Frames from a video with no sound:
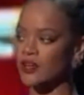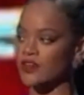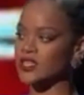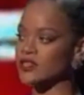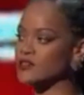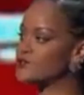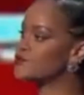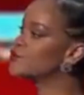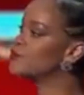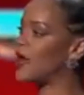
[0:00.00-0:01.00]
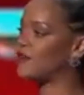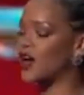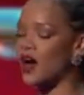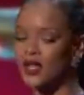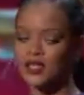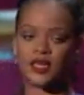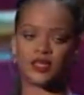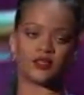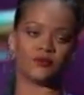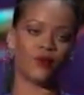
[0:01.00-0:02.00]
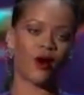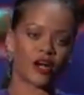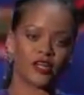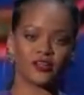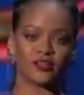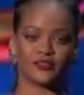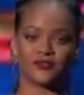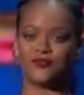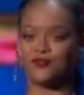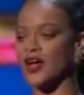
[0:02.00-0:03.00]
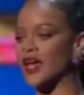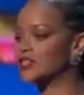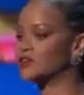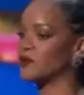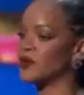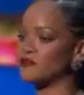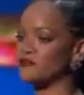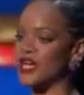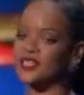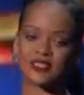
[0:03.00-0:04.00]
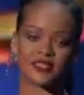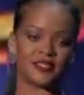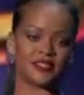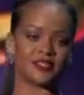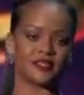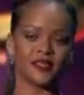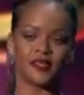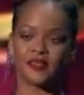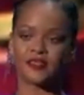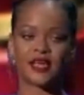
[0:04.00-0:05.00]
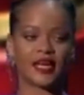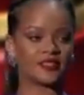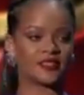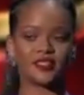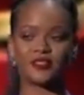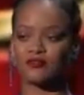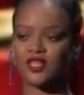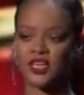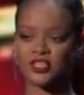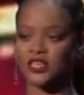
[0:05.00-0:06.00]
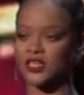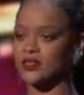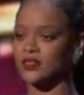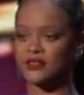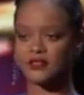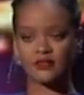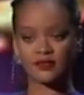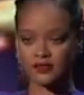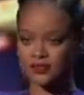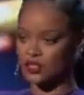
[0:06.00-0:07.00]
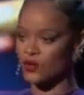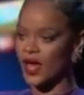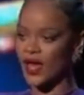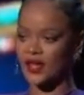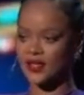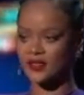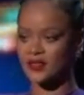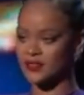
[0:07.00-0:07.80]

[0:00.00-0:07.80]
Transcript: us in this room have colleagues and partners and friends from other races, sexes, religions? Show of hands.